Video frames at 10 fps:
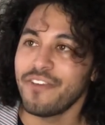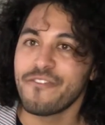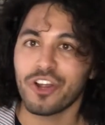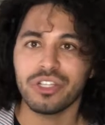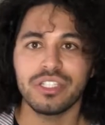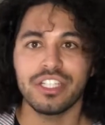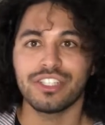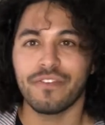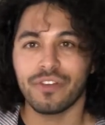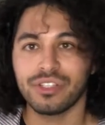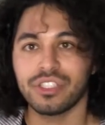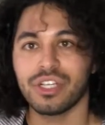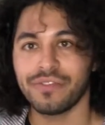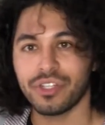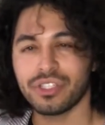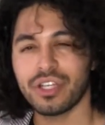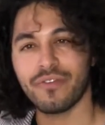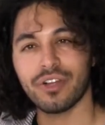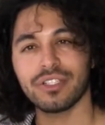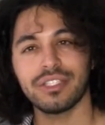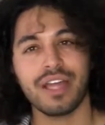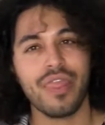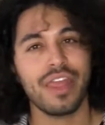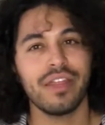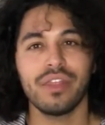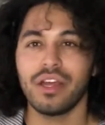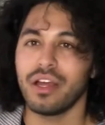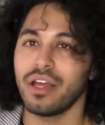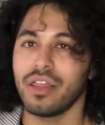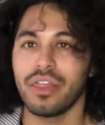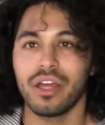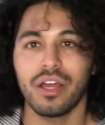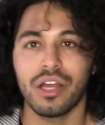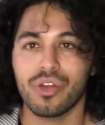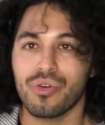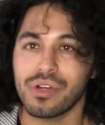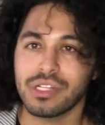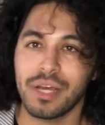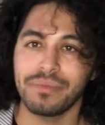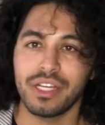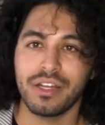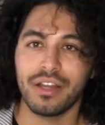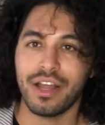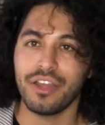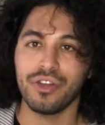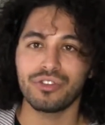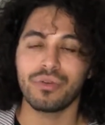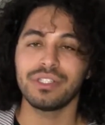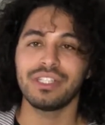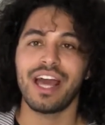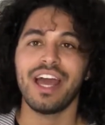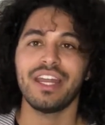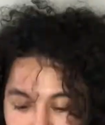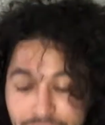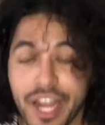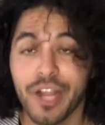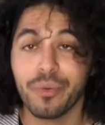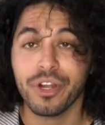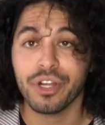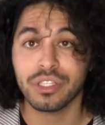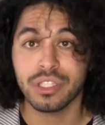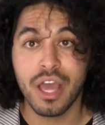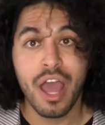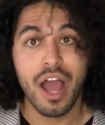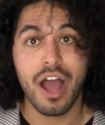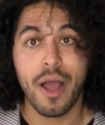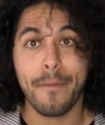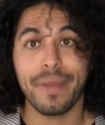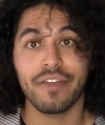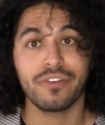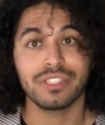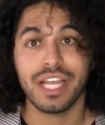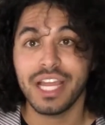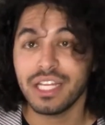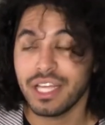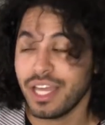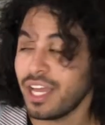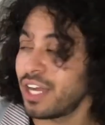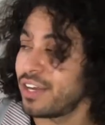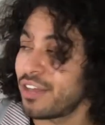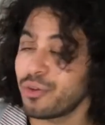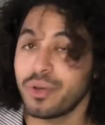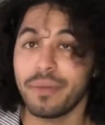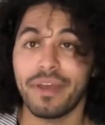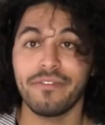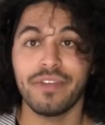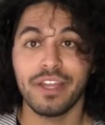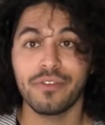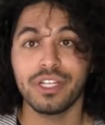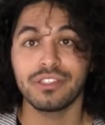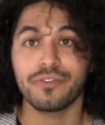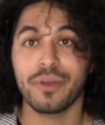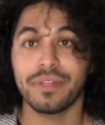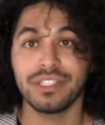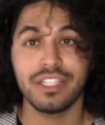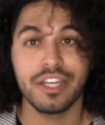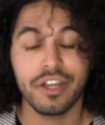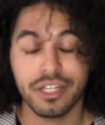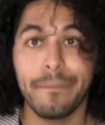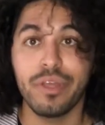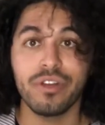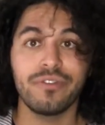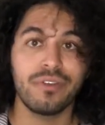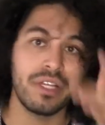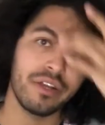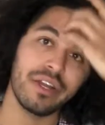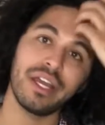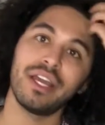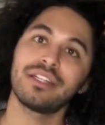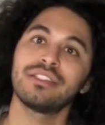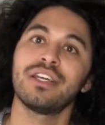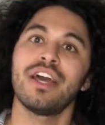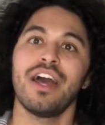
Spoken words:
verses on verses on verses on verses, and then the chorus comes in, you know, towards the end. Fireworks by First Aid Kit, another one of my favorites from this year. Beautiful lyrics.